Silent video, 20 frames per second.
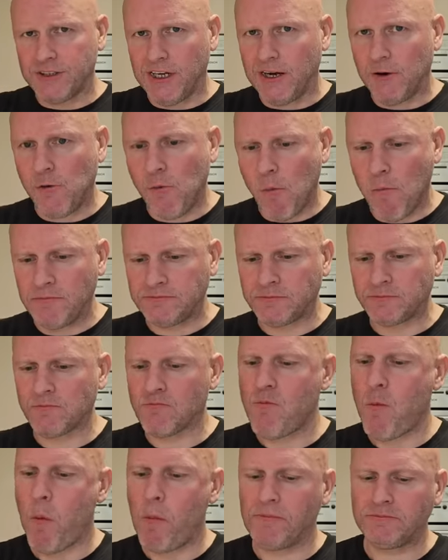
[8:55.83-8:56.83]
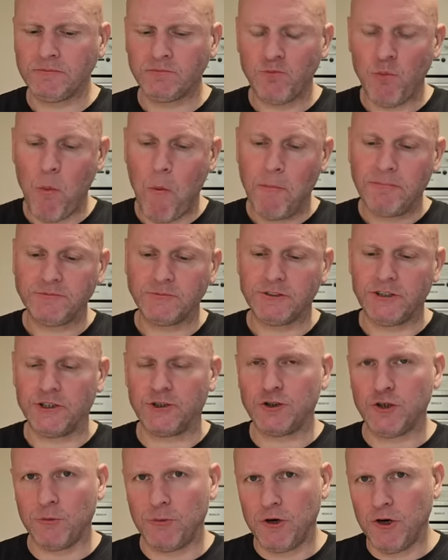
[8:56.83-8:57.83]
now.
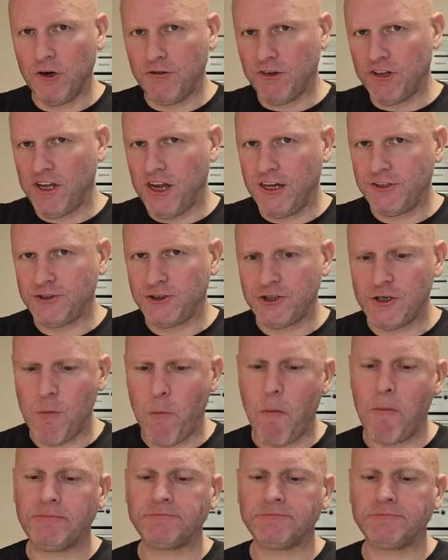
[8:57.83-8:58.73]
It took me over the edge.